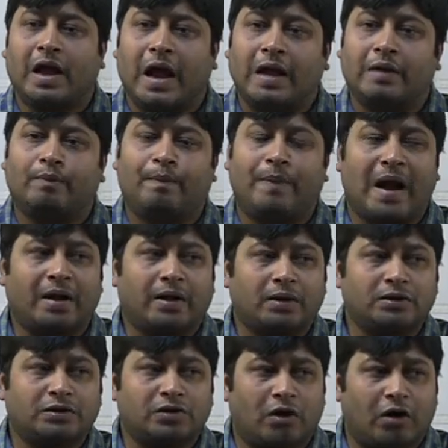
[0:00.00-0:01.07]
and
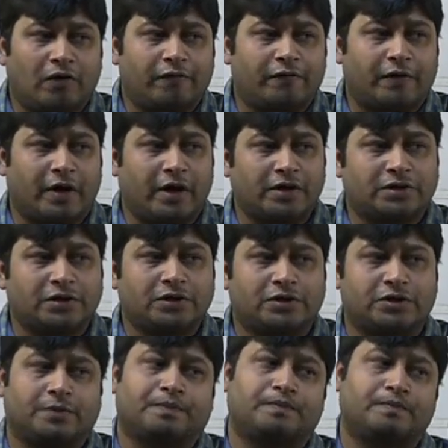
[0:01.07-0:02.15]
patterns of
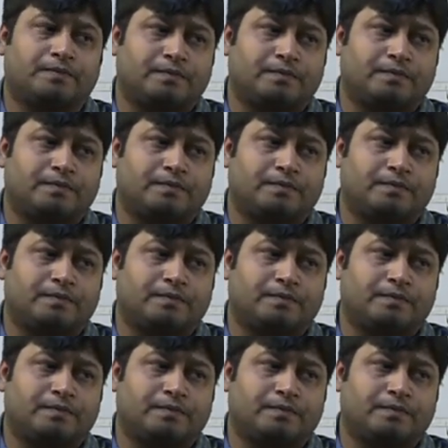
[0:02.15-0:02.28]
relationship.